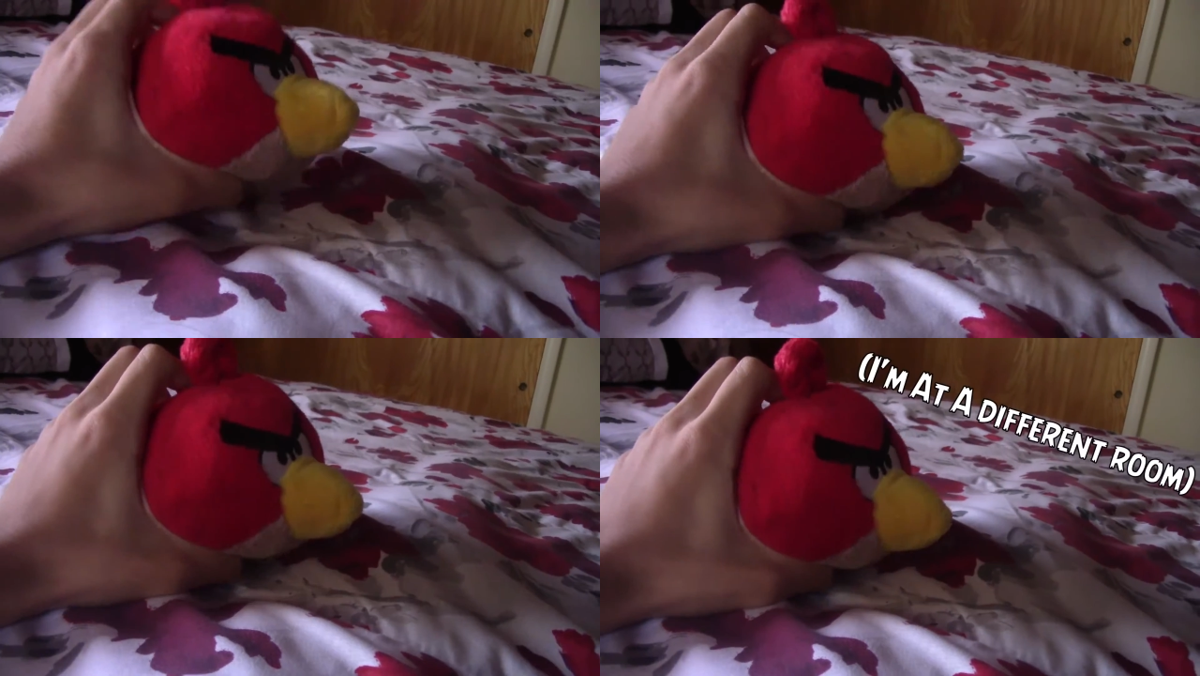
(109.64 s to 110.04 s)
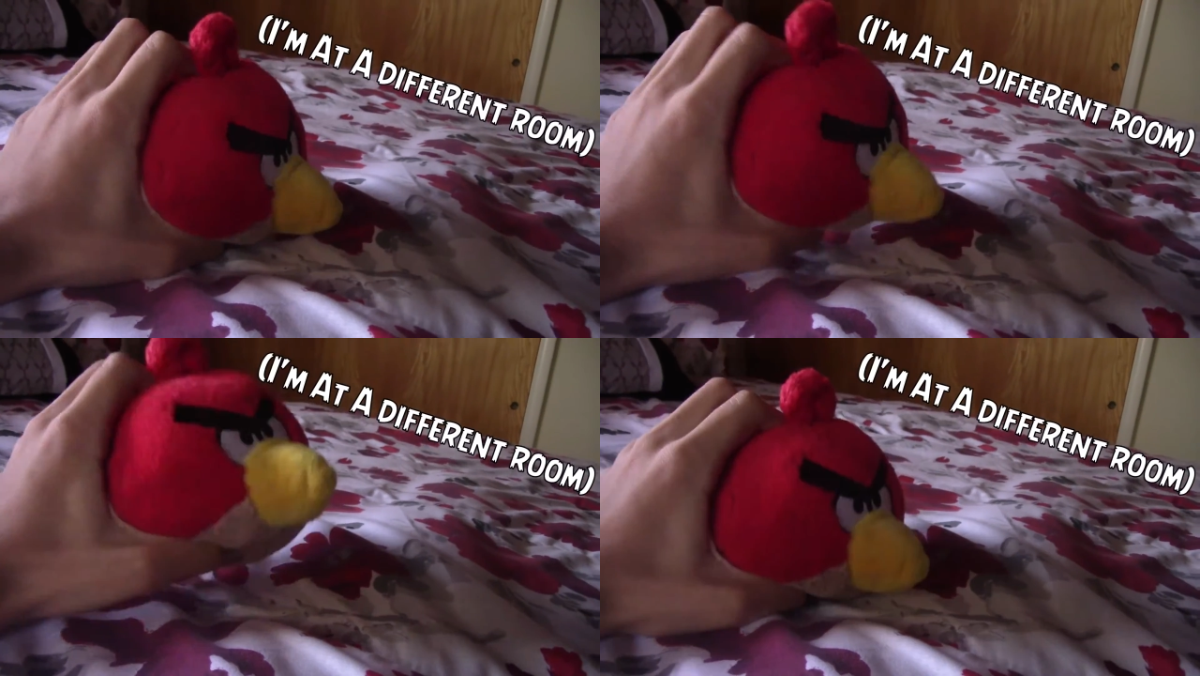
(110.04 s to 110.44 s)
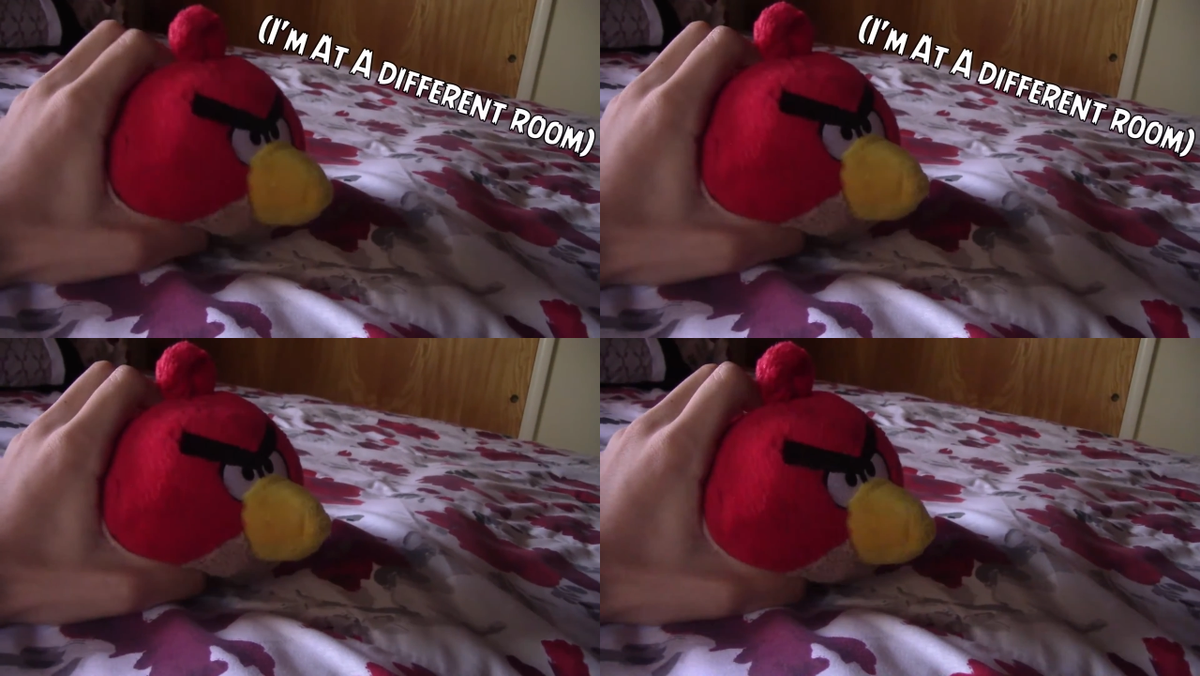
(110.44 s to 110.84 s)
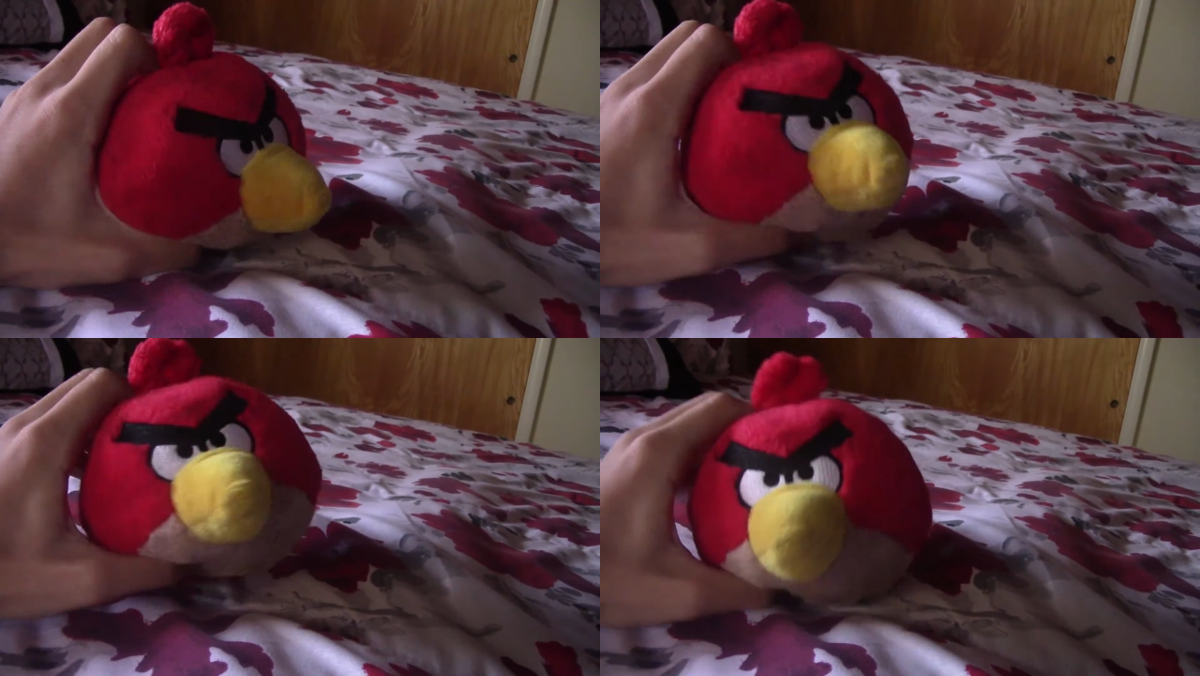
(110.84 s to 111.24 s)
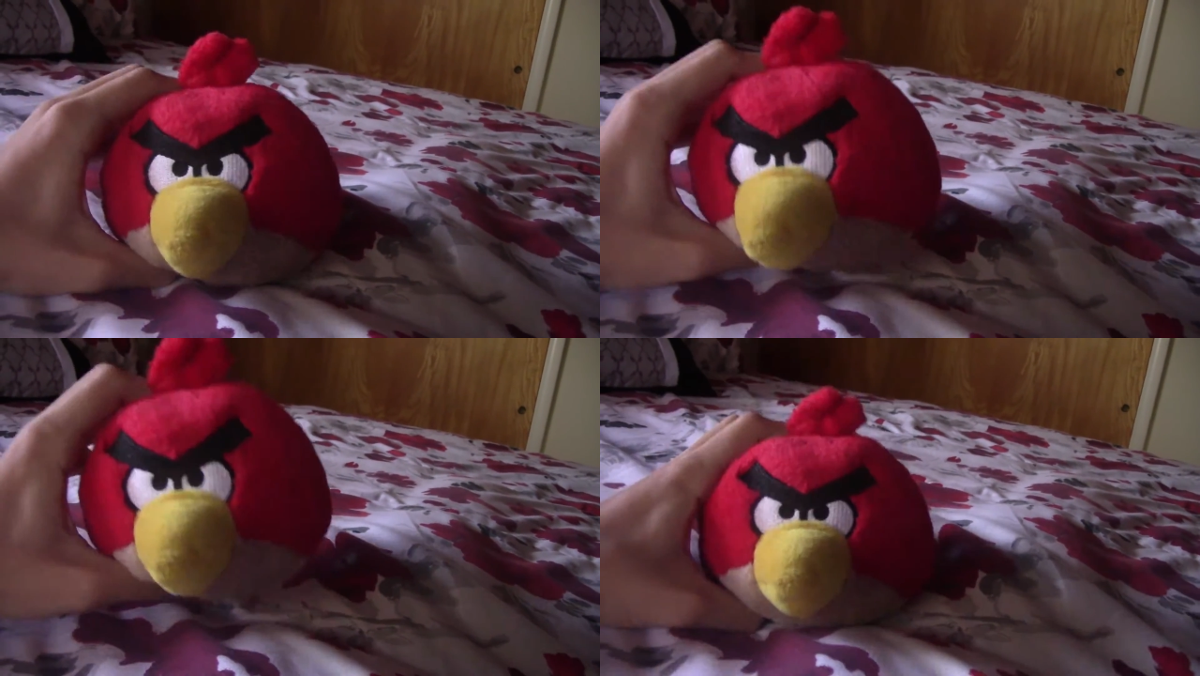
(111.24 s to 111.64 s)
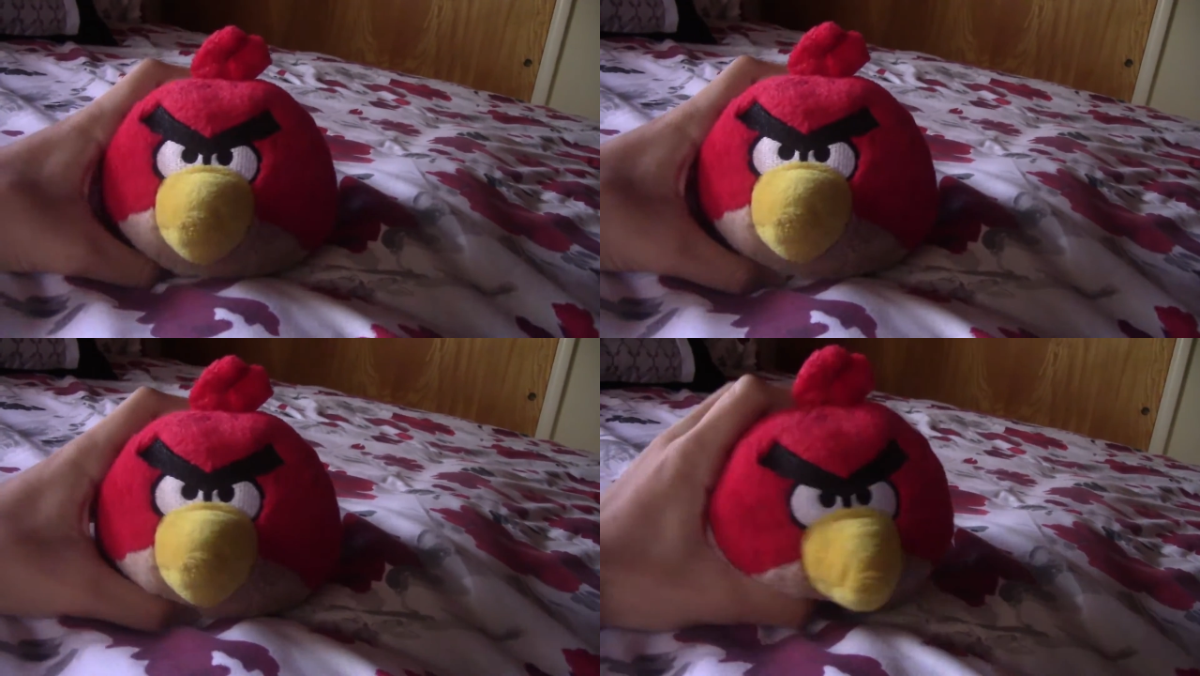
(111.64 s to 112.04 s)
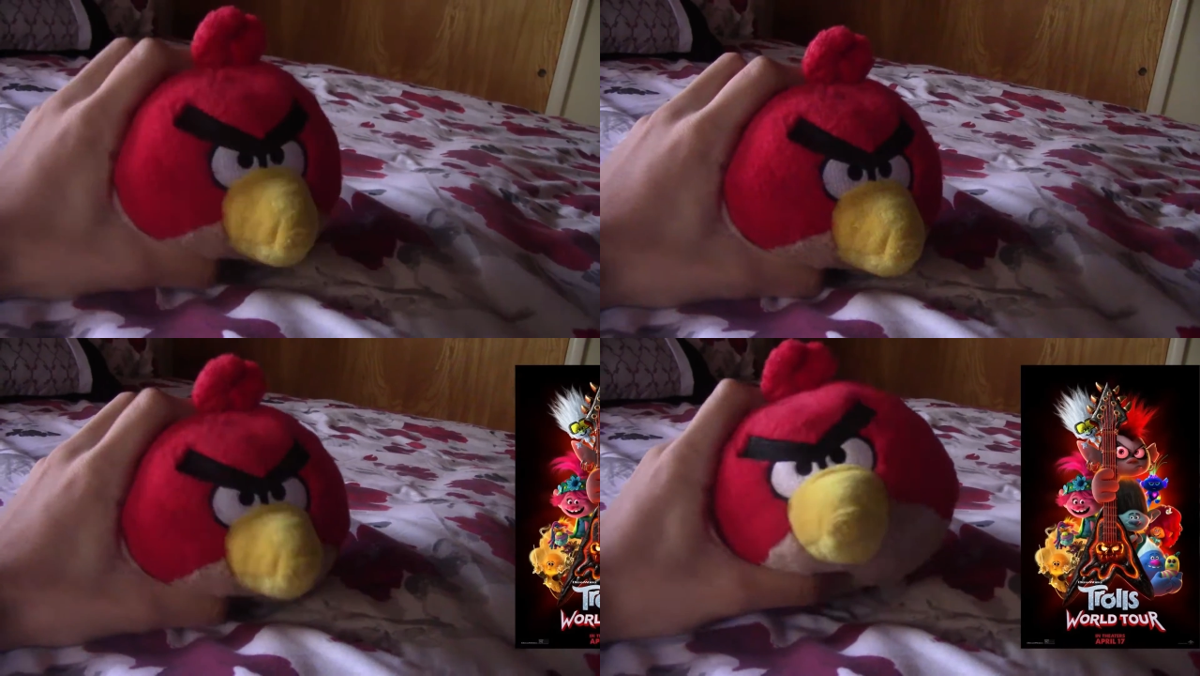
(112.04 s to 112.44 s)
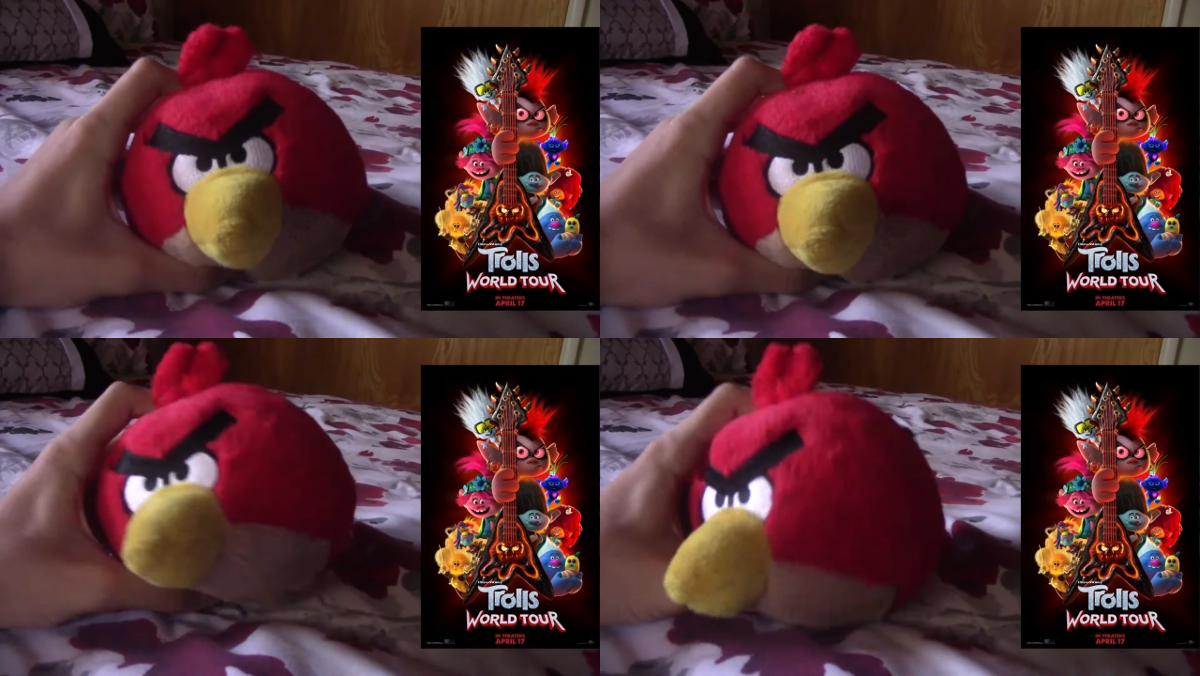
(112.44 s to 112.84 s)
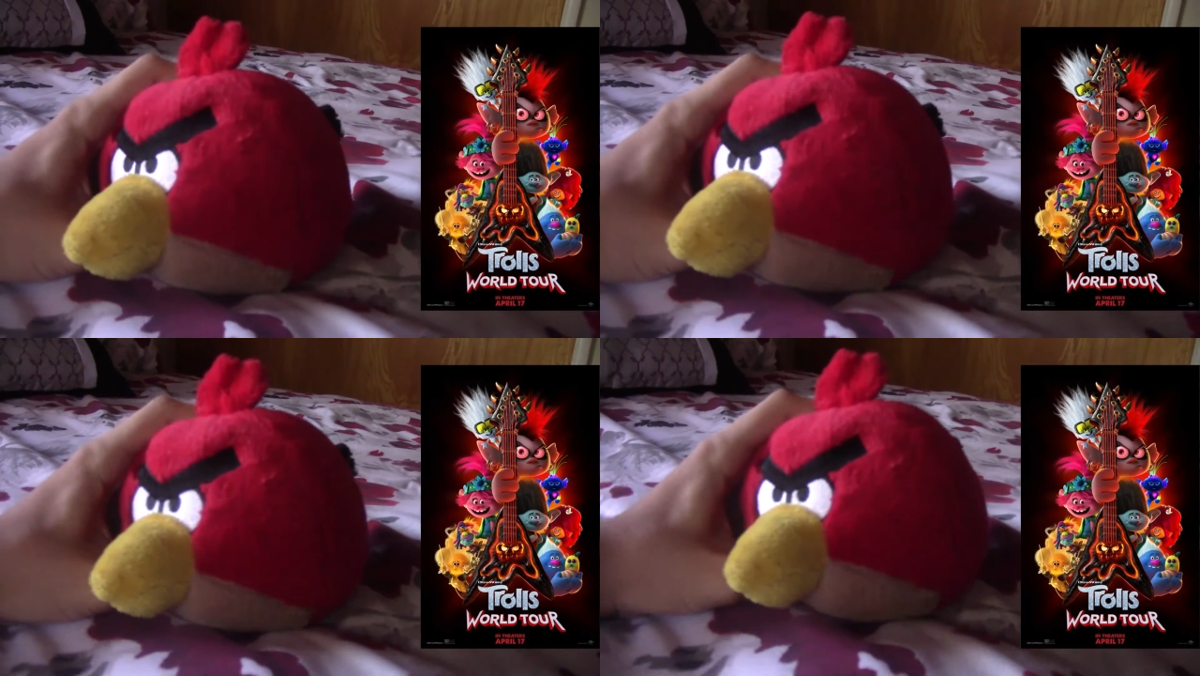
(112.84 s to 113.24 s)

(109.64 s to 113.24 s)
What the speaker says: Nobody's mouth can be seen.